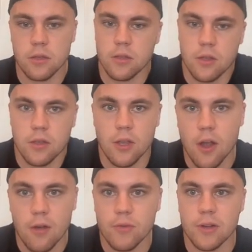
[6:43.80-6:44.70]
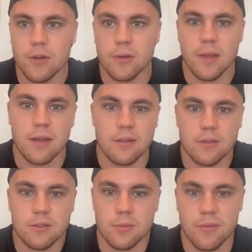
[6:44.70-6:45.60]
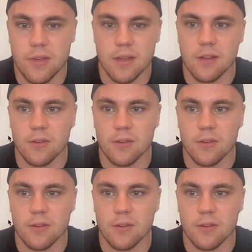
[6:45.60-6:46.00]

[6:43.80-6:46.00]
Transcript: you can't really do that, to be fair,